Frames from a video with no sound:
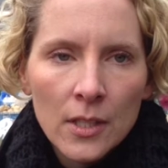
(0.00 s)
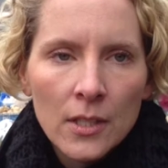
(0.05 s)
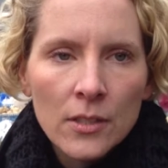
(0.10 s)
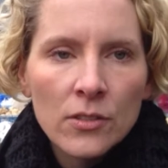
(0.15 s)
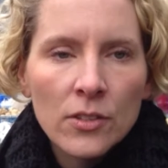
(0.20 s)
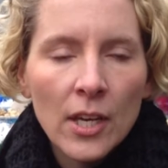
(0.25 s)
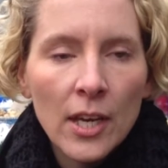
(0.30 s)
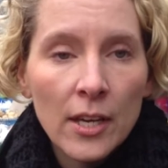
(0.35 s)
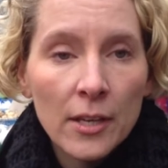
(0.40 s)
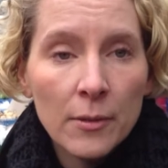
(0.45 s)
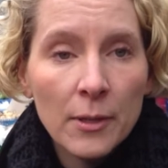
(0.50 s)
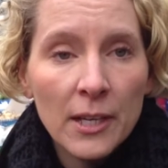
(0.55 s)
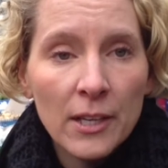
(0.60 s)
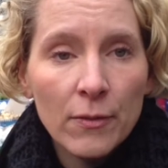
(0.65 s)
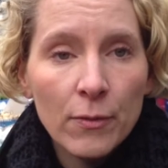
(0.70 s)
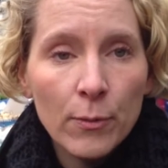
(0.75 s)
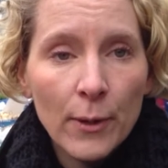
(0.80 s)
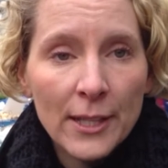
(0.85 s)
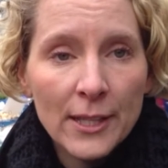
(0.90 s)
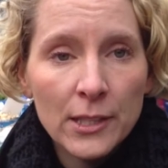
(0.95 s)
So if
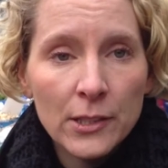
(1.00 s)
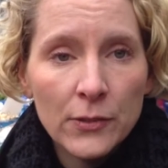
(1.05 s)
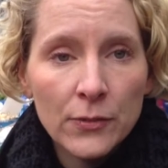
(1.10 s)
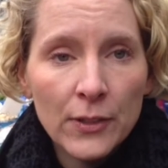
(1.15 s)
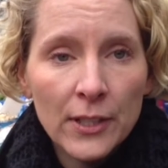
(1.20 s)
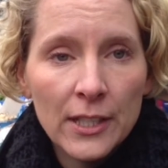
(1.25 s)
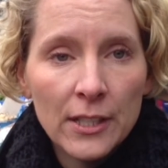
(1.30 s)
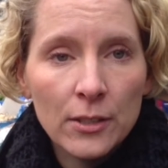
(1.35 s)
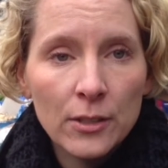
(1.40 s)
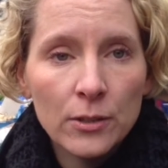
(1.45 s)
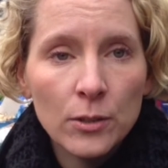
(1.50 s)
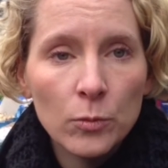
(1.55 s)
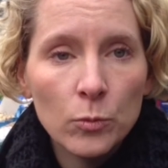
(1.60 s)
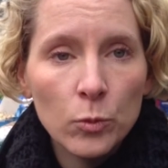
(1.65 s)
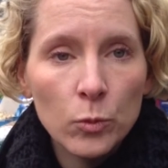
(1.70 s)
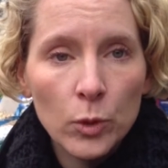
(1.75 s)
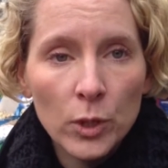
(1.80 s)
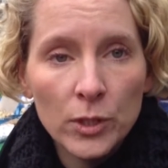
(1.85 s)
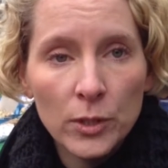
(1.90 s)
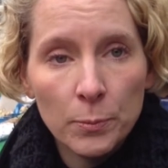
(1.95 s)

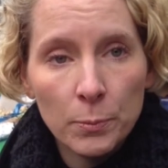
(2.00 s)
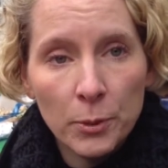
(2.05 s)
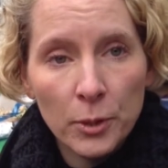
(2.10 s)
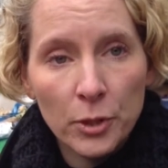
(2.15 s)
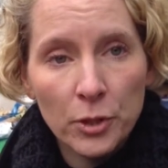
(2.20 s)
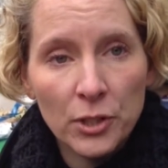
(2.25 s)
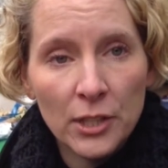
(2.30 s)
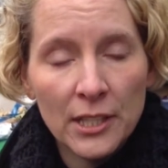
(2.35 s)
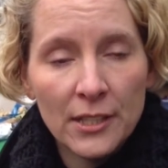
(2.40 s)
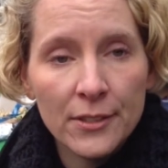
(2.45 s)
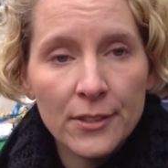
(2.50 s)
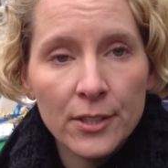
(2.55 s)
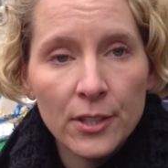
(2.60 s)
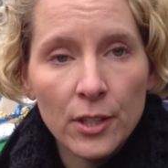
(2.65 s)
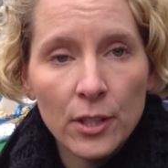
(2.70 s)
Wednesfield was pushed into